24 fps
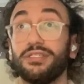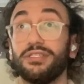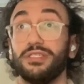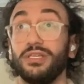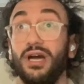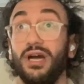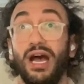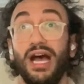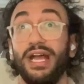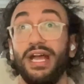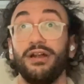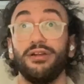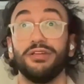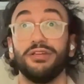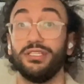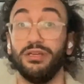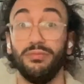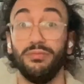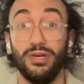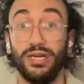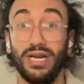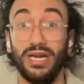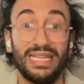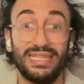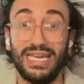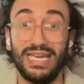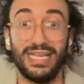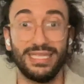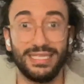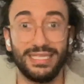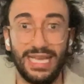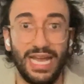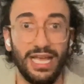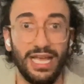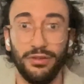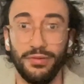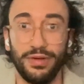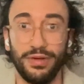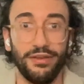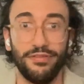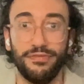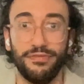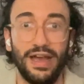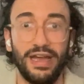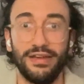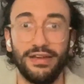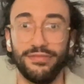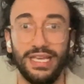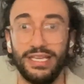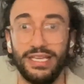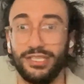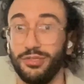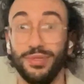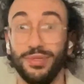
to hire someone at that salary of 5K.